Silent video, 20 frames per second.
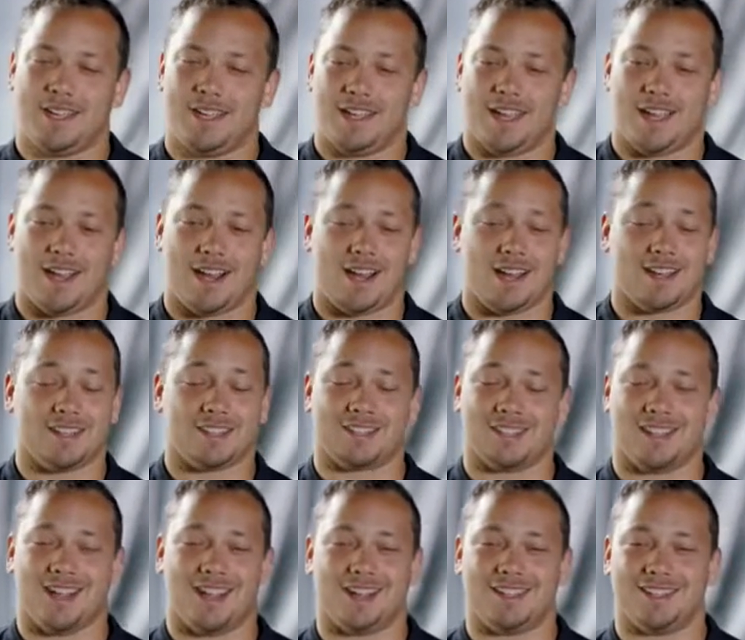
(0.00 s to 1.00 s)
And
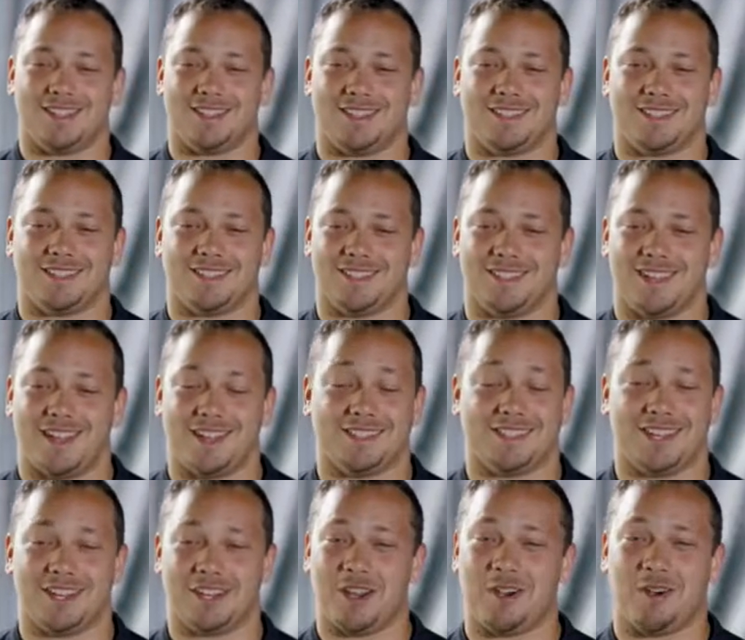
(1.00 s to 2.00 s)
honestly, I
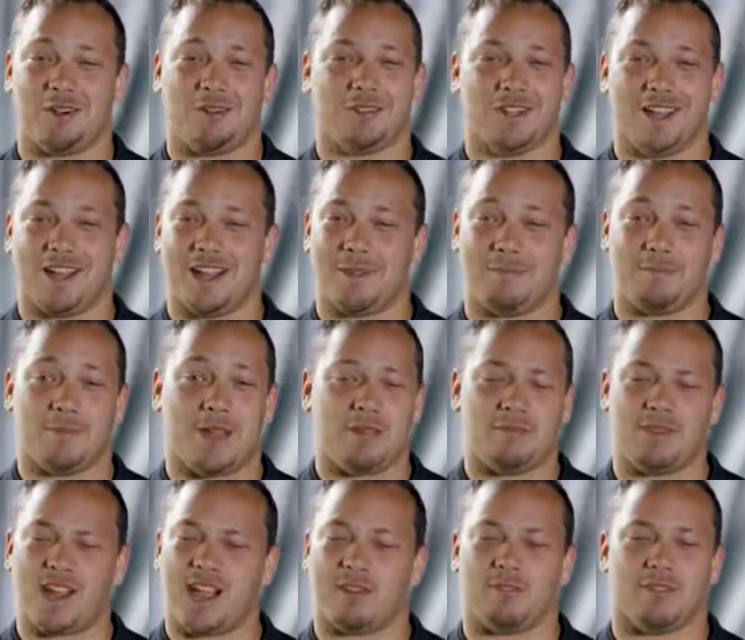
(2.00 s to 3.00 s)
said no. Like
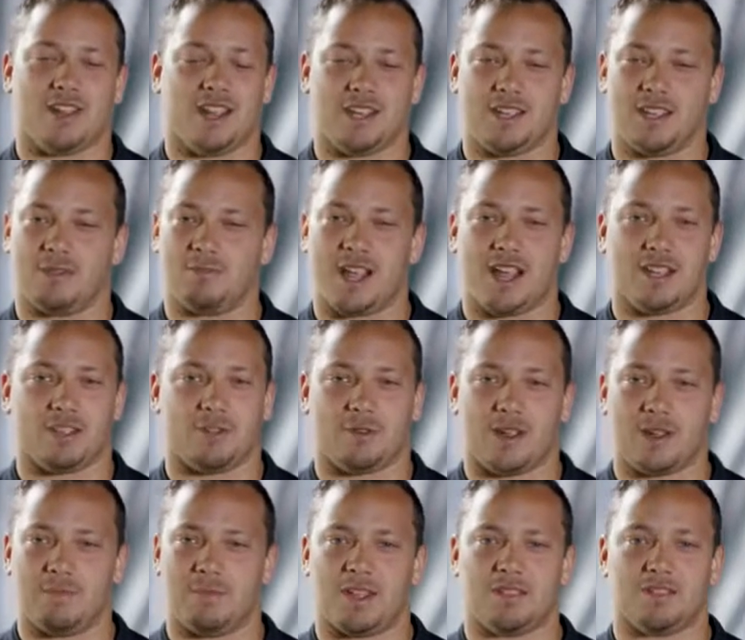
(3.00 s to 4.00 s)
I'm not ready. I'm not in the
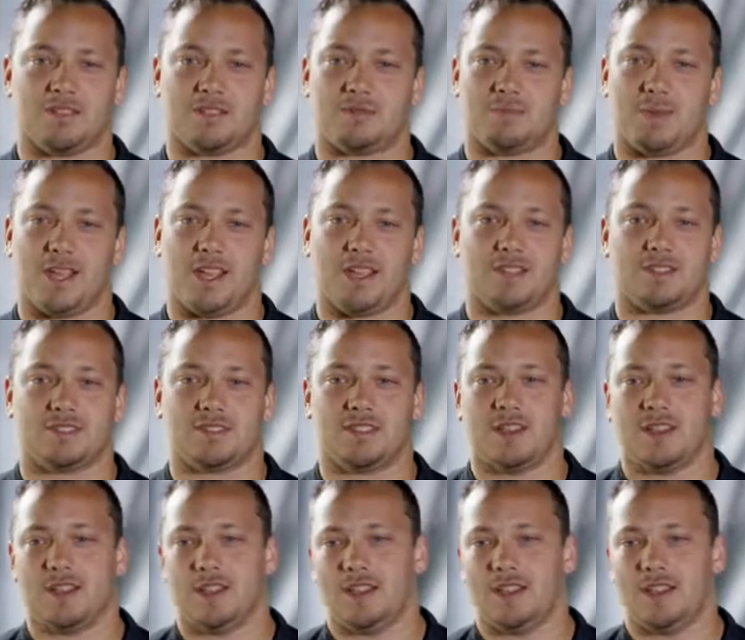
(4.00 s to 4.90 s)
right mental space.